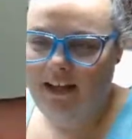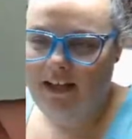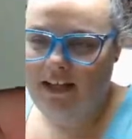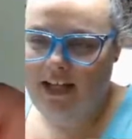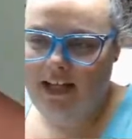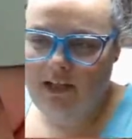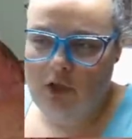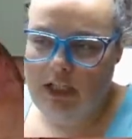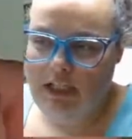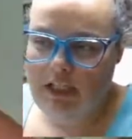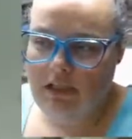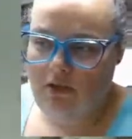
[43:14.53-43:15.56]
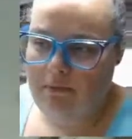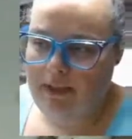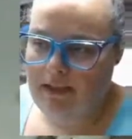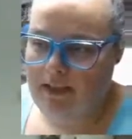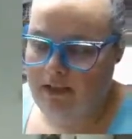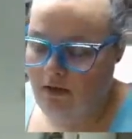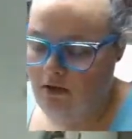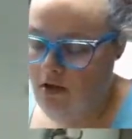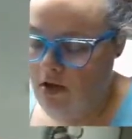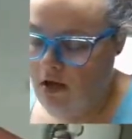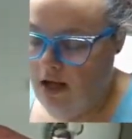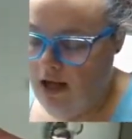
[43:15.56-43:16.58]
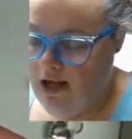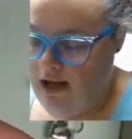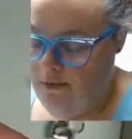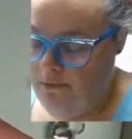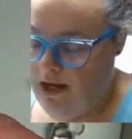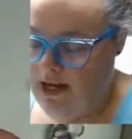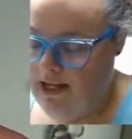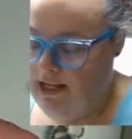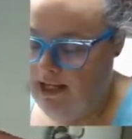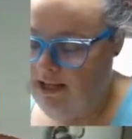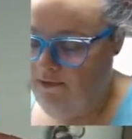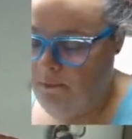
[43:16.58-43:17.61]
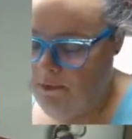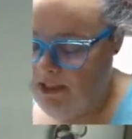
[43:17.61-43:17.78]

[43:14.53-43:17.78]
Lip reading: kind of crunchy, no big deal. I can give them a